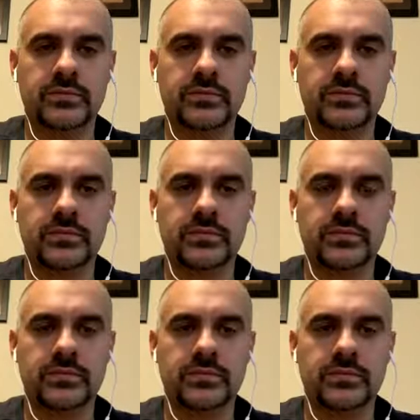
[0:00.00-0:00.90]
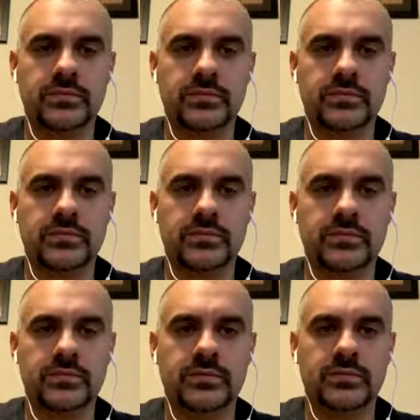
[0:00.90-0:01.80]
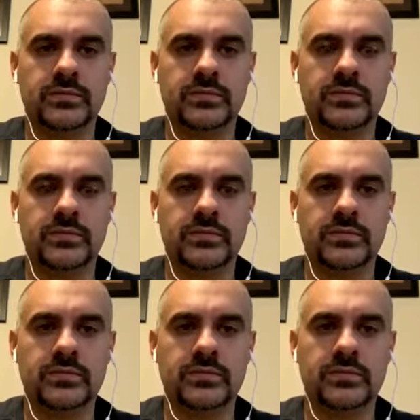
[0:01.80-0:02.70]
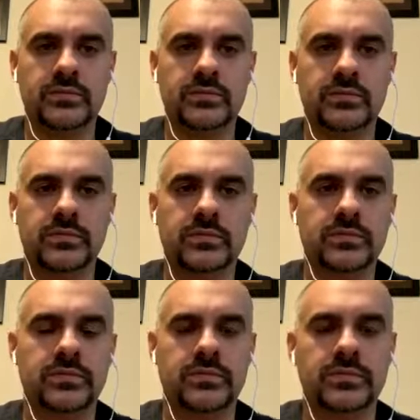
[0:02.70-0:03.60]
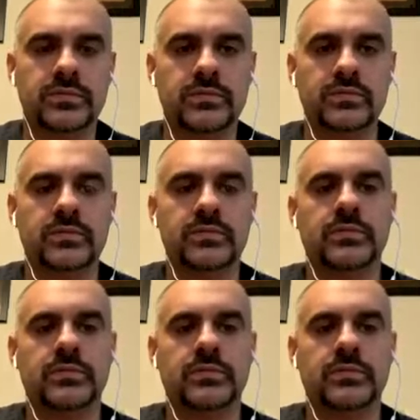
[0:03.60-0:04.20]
(not speaking)